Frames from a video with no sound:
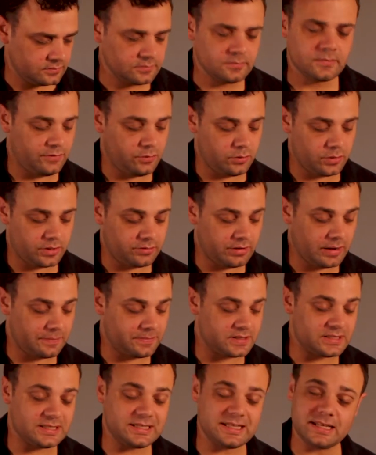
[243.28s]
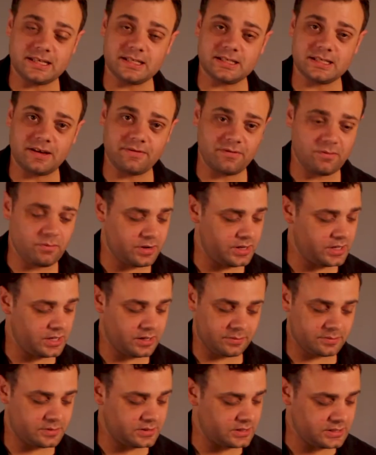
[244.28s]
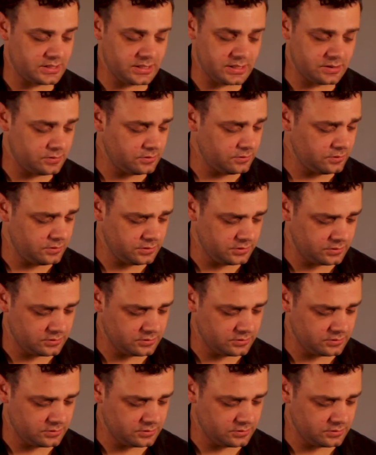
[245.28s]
If you want to grab the D7 when you get up to the D chord,